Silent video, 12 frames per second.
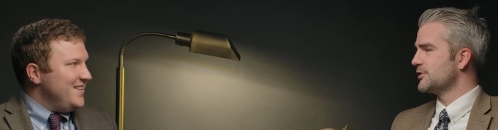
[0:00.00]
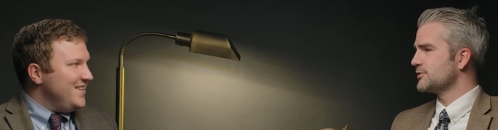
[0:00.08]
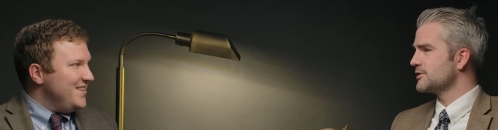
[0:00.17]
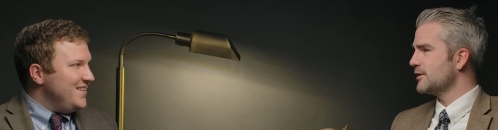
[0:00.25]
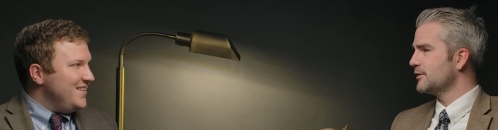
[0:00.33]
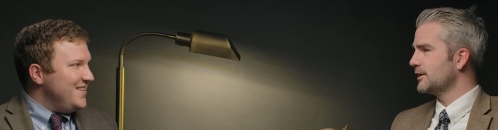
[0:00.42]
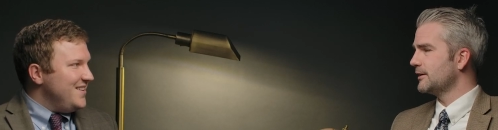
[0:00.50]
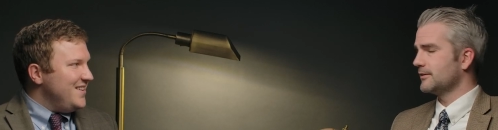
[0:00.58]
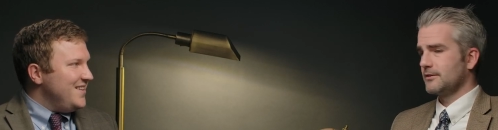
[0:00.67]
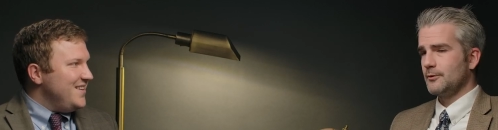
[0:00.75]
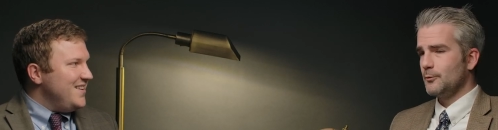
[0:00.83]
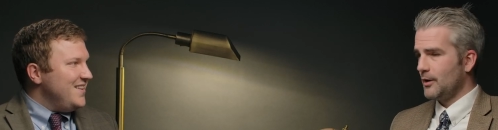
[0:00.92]
Speaker 1: so slowly?
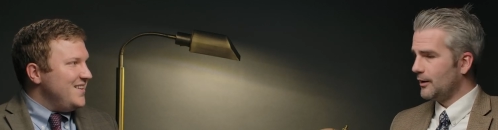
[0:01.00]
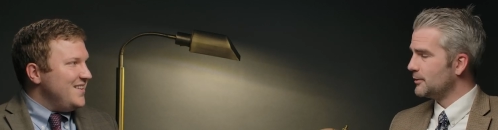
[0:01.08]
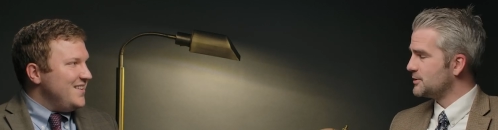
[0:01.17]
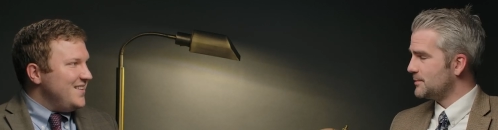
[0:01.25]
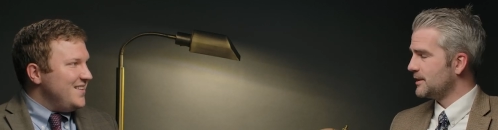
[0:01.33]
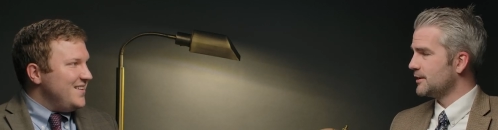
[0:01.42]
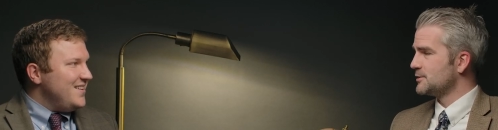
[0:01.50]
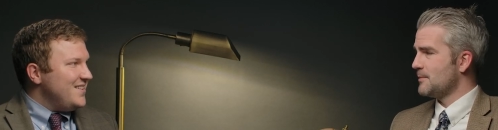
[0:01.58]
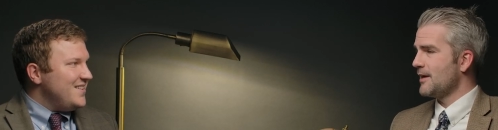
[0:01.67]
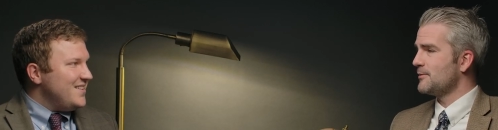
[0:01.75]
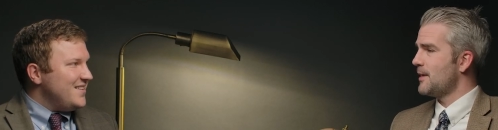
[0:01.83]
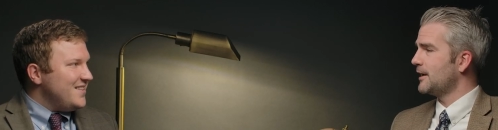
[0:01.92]
Well, it's because
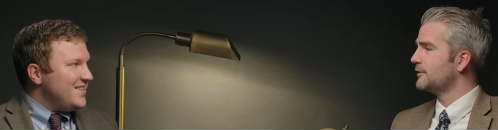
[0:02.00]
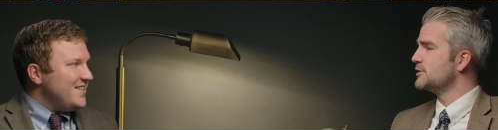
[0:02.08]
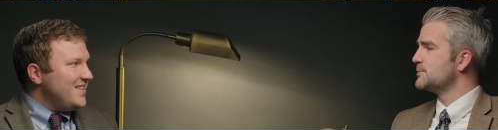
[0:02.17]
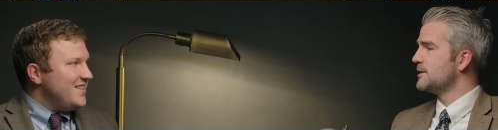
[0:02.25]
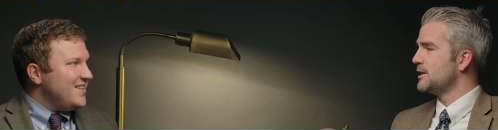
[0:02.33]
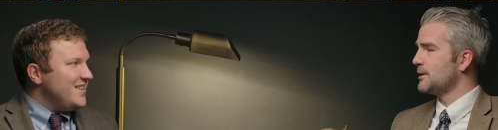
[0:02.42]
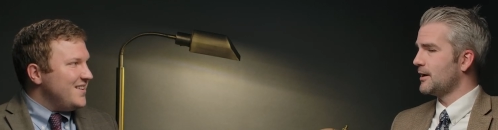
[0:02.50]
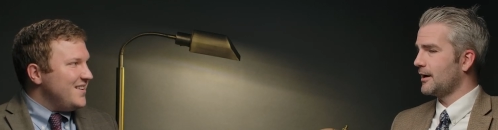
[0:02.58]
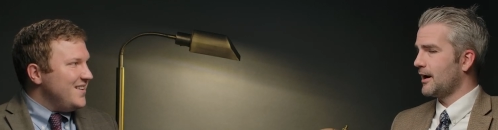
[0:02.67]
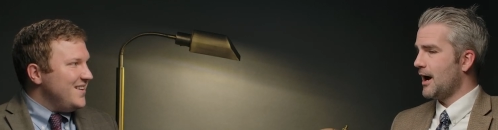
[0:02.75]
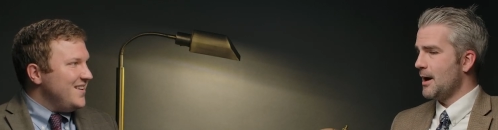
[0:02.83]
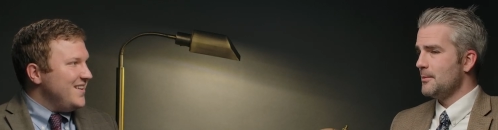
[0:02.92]
mathematically speaking,
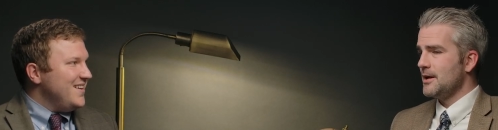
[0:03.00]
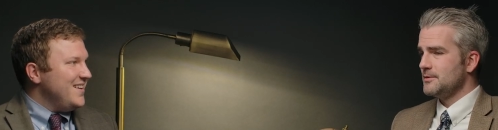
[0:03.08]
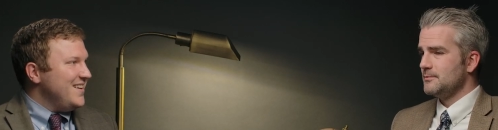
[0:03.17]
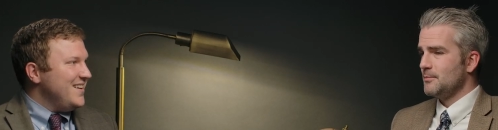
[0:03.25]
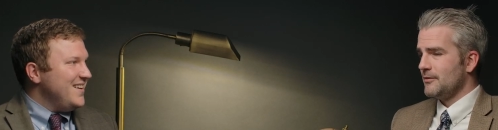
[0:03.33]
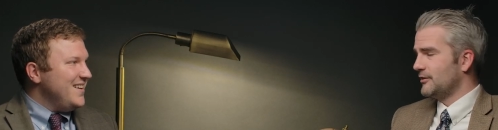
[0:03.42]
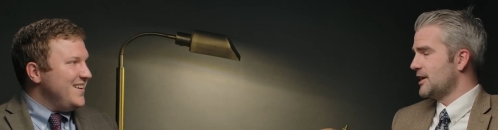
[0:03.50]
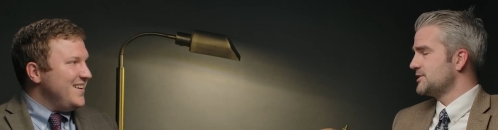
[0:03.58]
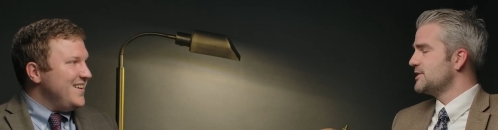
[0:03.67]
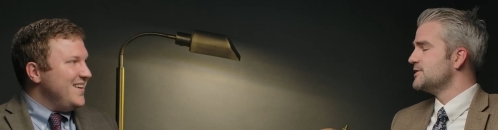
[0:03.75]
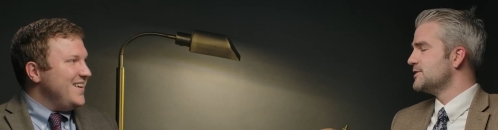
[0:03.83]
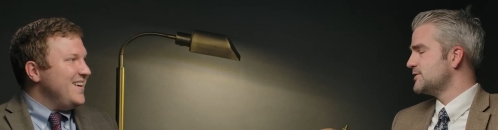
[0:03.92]
my
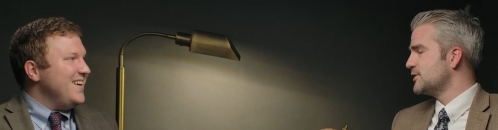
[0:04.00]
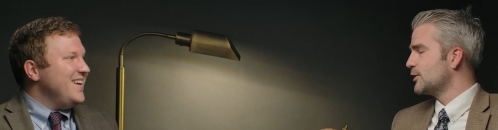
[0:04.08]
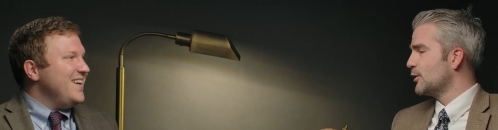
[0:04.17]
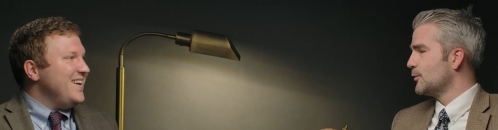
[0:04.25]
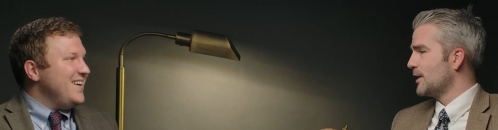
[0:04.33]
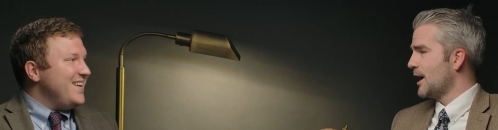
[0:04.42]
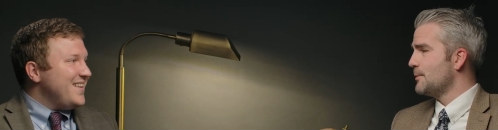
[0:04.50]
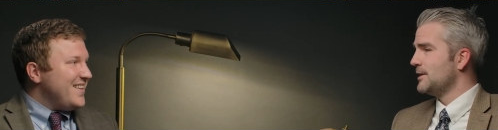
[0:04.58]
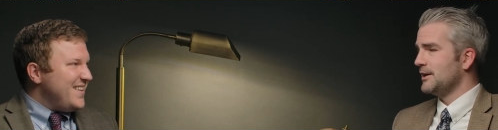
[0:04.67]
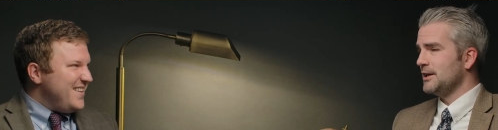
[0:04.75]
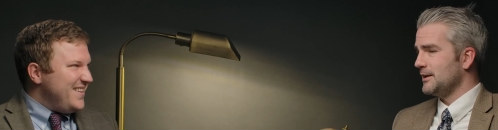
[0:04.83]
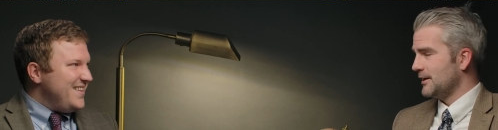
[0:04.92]
velocity is at 0 when I'm at
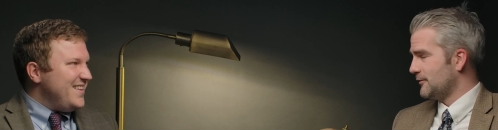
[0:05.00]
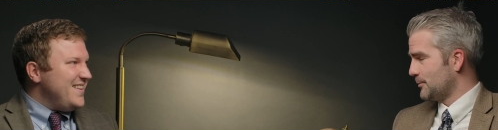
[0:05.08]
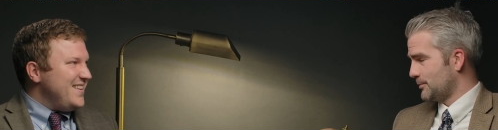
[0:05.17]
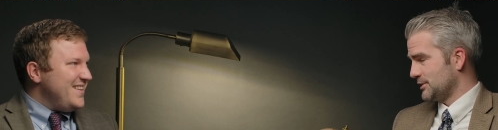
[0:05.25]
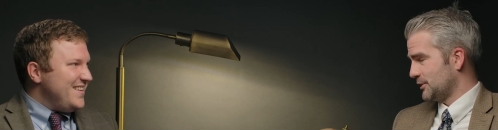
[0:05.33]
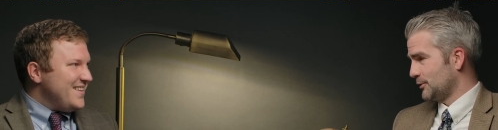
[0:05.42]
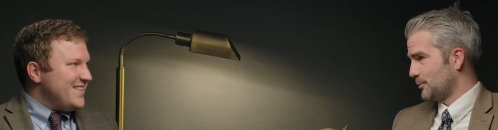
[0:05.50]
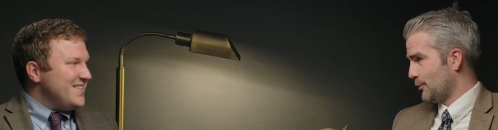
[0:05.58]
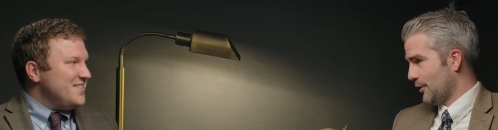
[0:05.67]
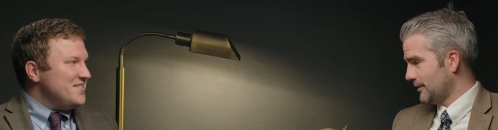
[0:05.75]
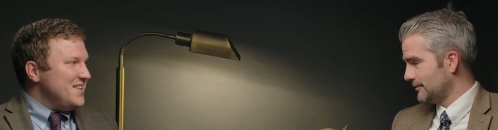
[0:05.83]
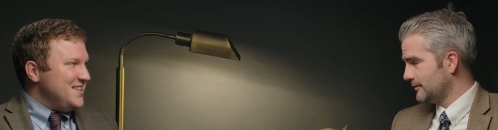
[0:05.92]
any given particular
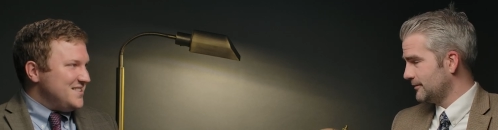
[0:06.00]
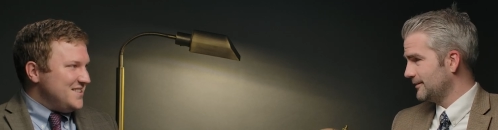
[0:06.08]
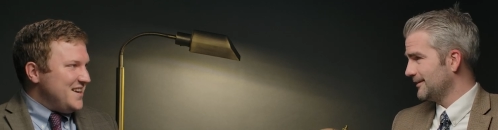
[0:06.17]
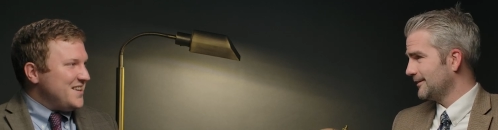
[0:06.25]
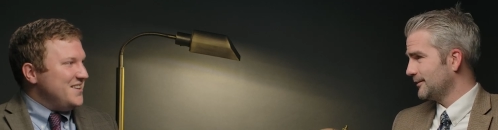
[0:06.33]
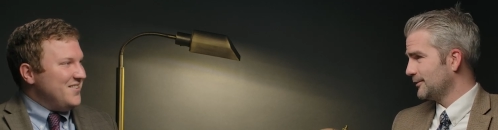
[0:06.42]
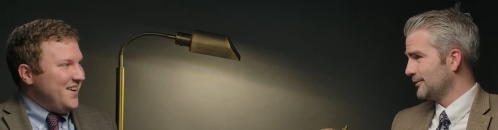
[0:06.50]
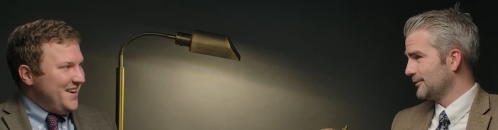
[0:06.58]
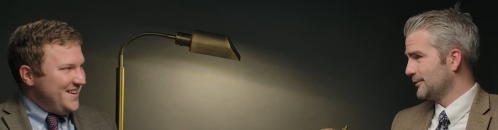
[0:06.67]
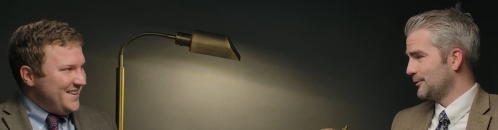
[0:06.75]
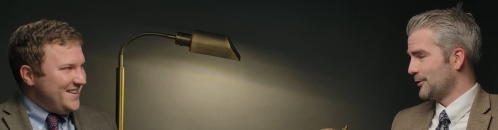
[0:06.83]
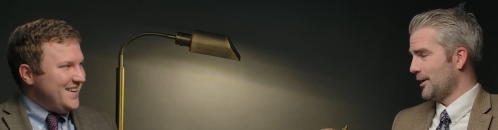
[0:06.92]
point.
Speaker 2: That's exactly
Speaker 1: right.
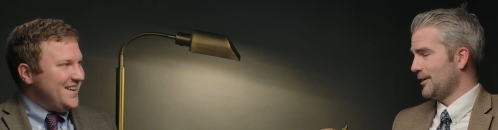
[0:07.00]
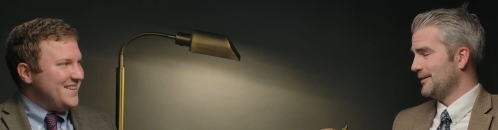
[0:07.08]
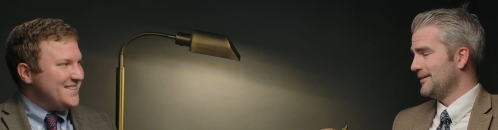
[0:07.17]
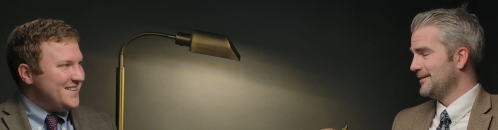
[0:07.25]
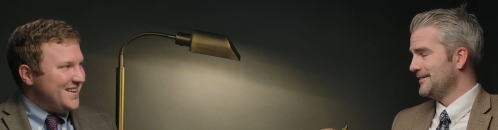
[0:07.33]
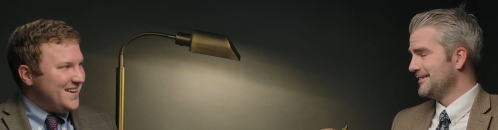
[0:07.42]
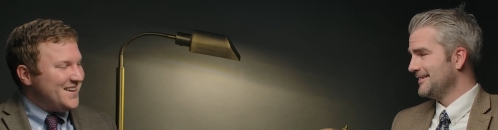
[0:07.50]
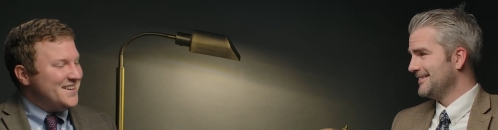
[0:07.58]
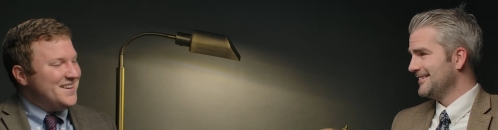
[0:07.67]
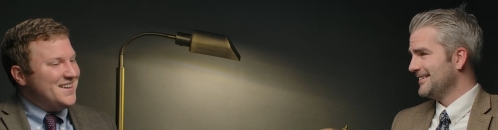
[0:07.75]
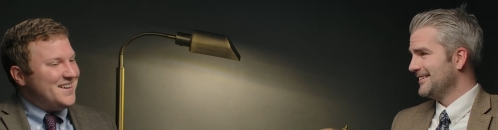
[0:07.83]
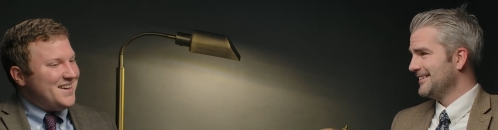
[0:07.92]
Speaker 2: Yeah.
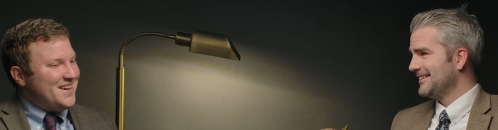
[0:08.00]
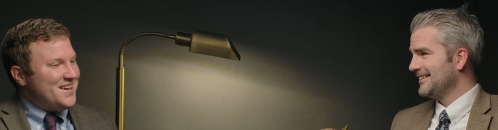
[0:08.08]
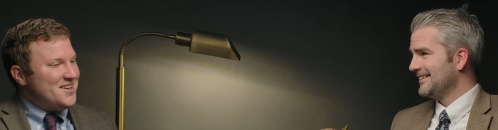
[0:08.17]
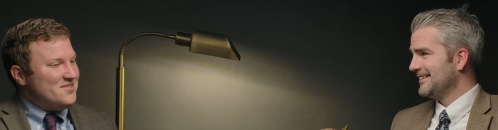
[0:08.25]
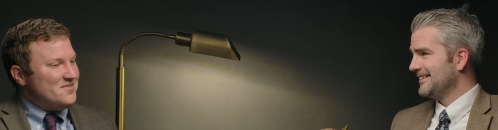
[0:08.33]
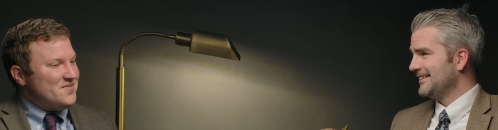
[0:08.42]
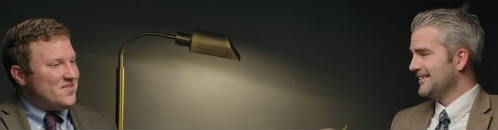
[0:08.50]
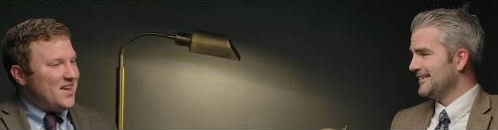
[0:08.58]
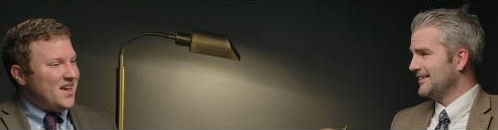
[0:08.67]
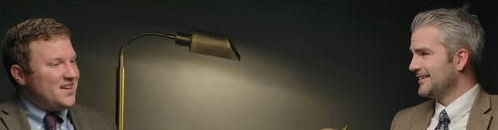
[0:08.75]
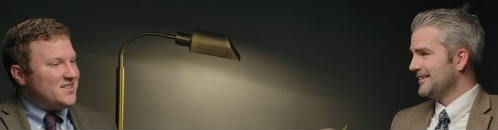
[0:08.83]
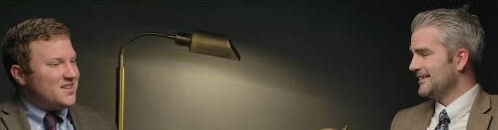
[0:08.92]

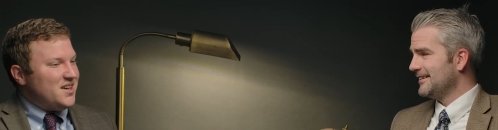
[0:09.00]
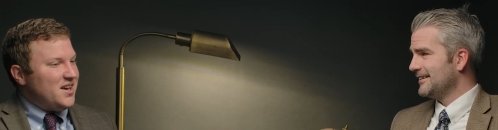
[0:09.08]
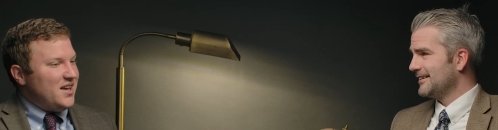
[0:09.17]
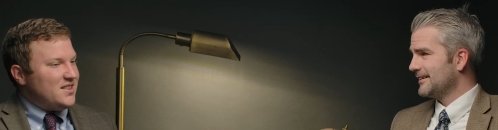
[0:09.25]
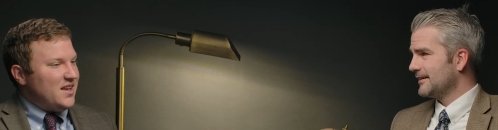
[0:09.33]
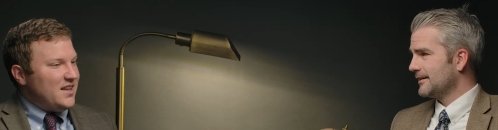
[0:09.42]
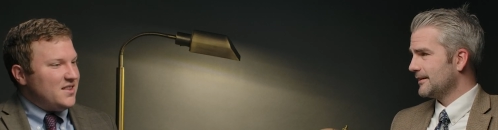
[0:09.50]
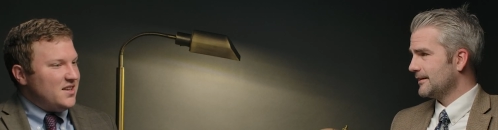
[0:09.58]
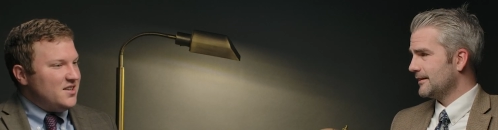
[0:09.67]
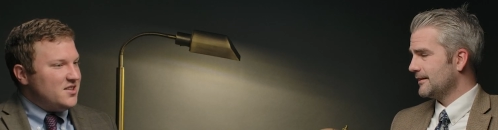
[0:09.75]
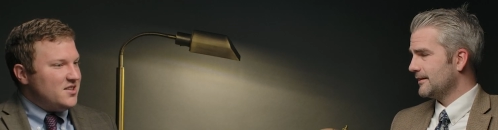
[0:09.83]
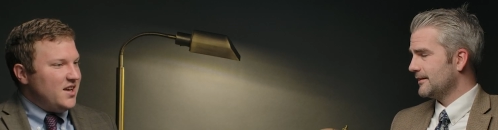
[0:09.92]
At the end of the